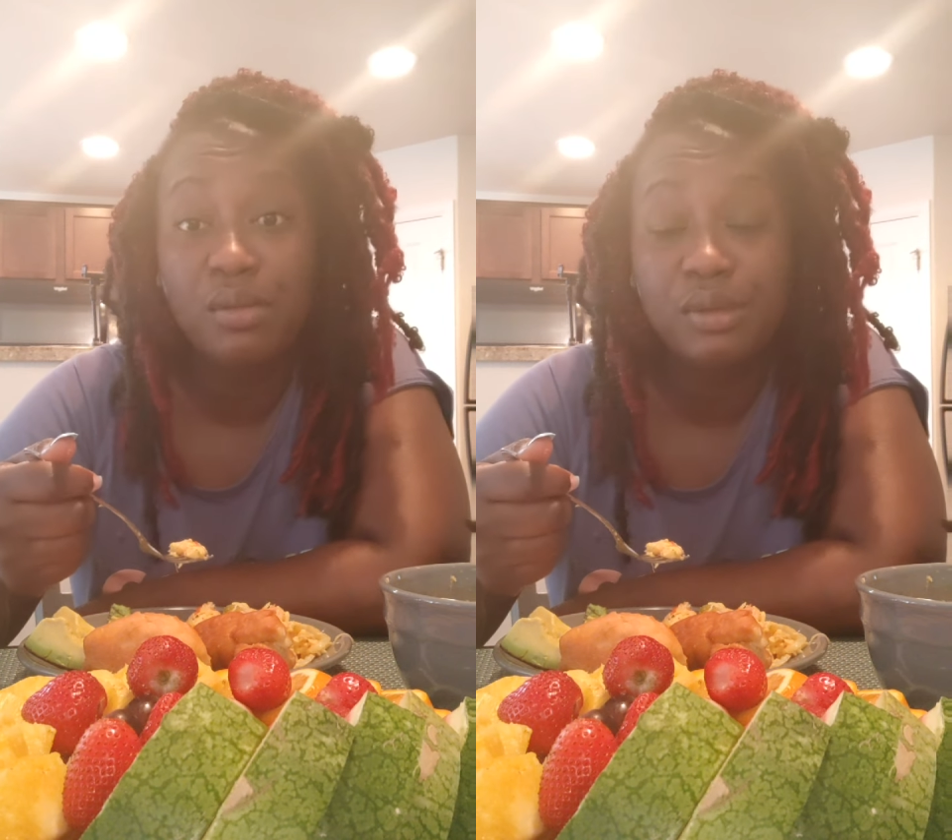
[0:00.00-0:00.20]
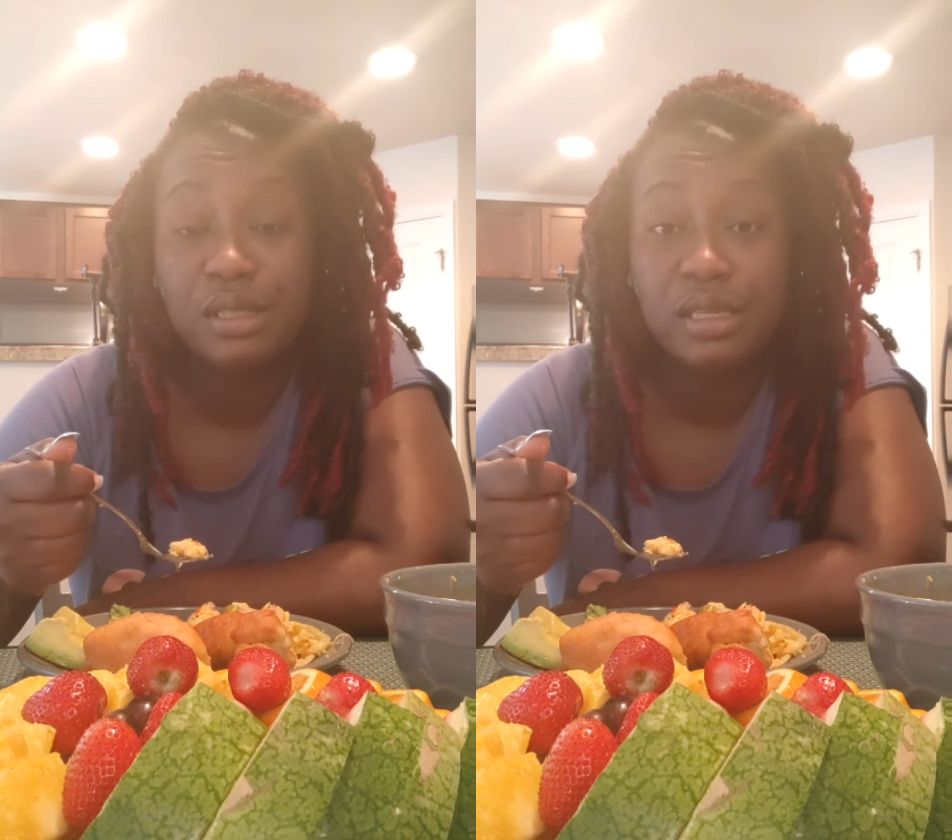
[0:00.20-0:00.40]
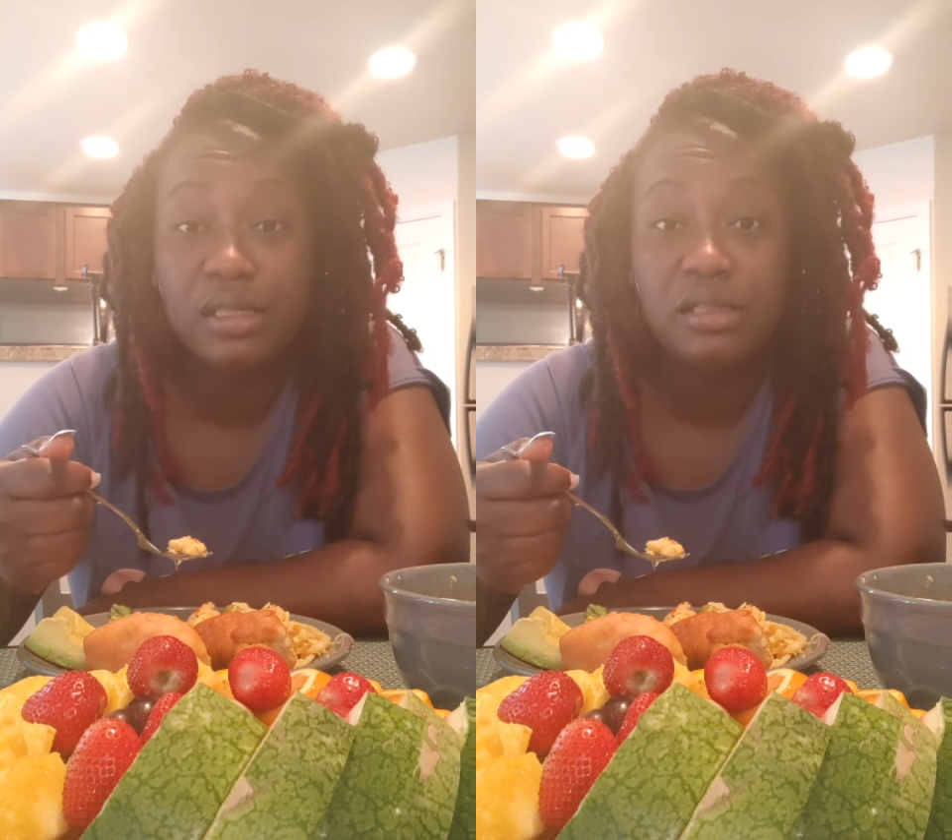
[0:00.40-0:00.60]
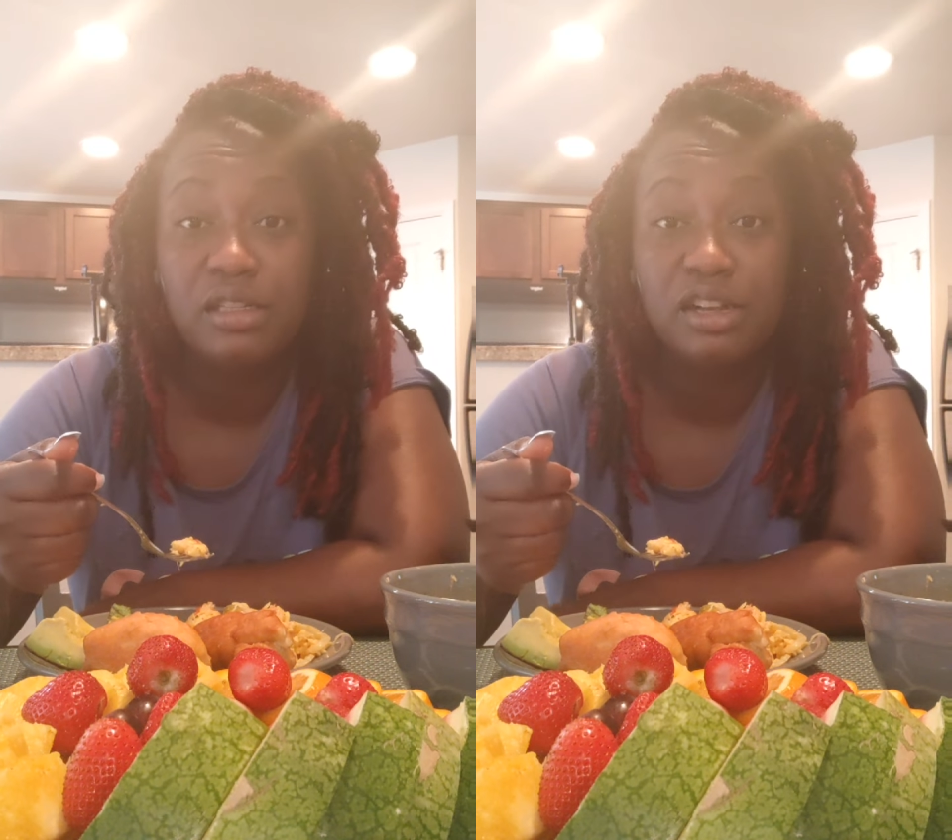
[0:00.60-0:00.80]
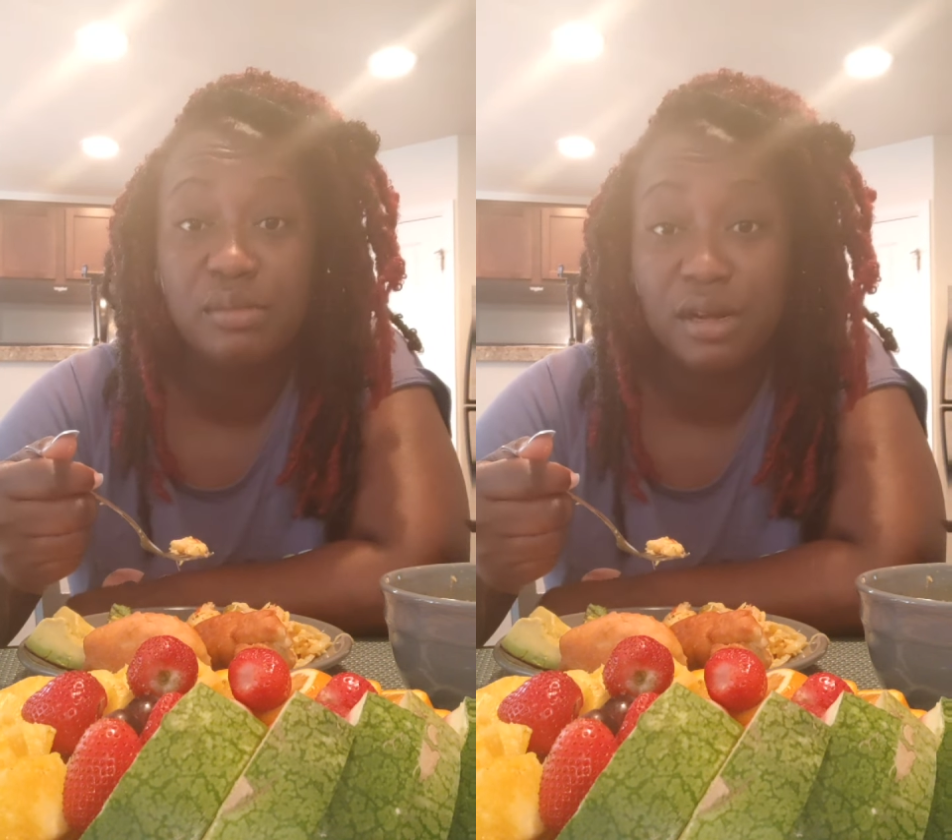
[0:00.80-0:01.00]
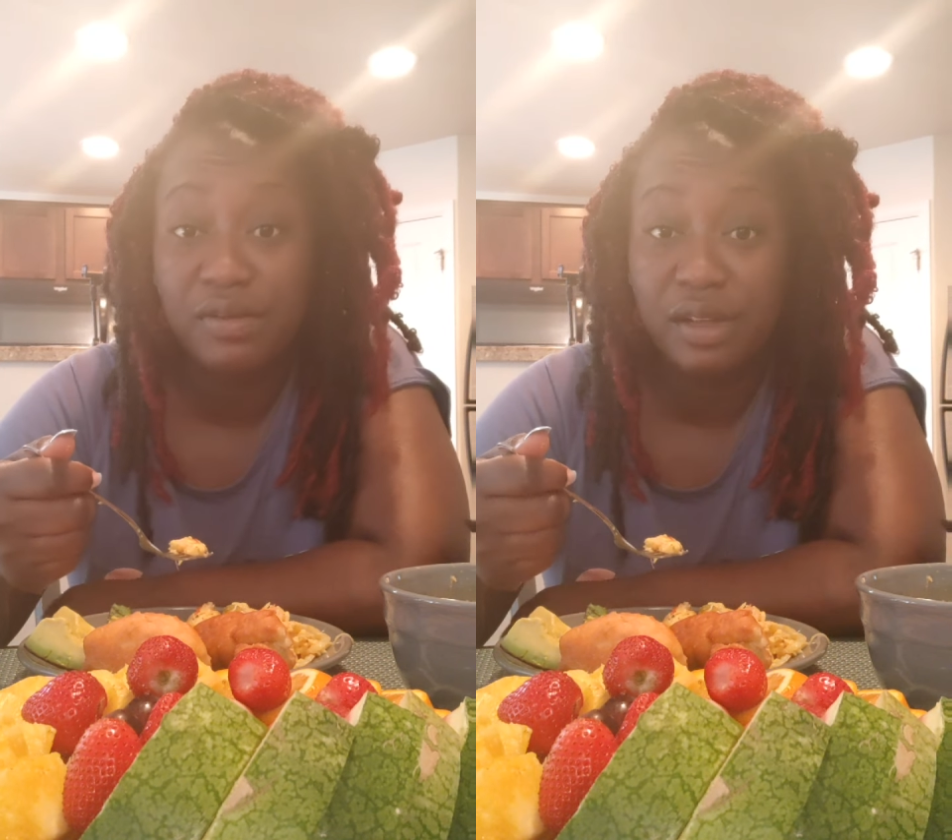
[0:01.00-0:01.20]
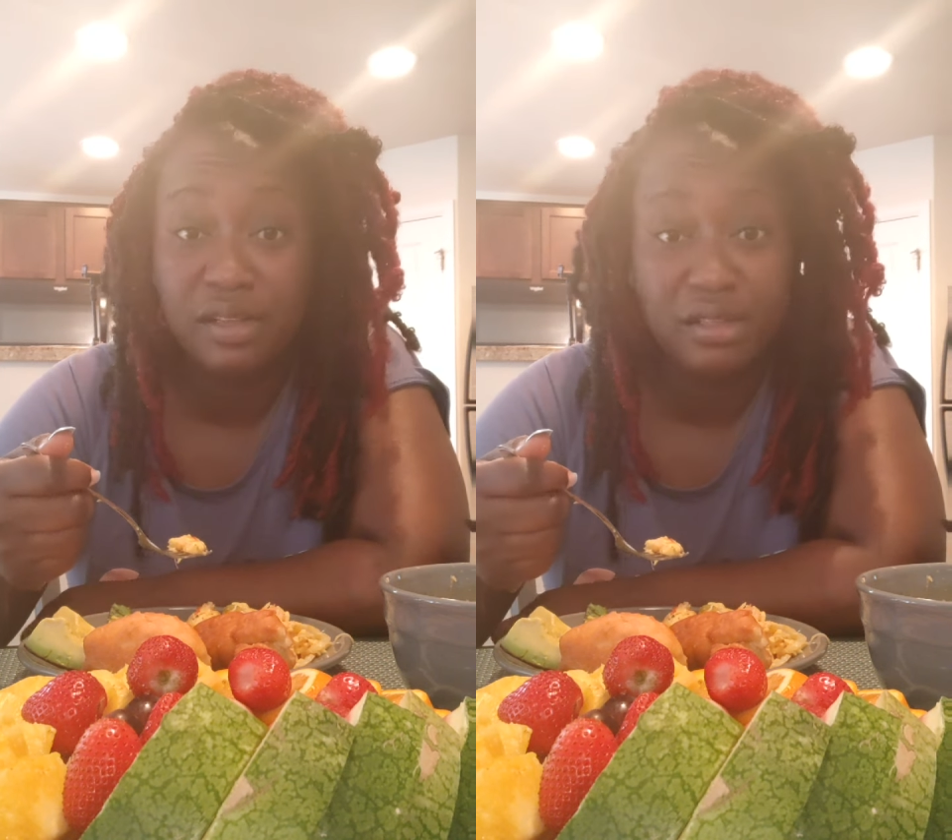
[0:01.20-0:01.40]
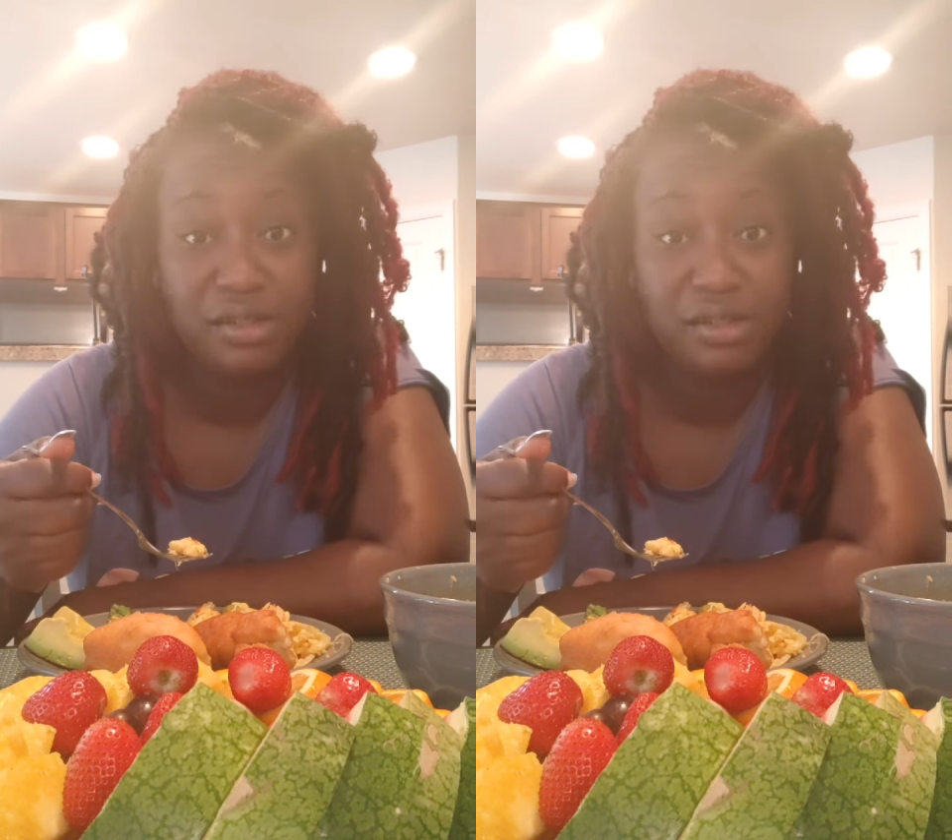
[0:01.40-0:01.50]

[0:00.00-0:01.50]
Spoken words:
upstairs until your breakfast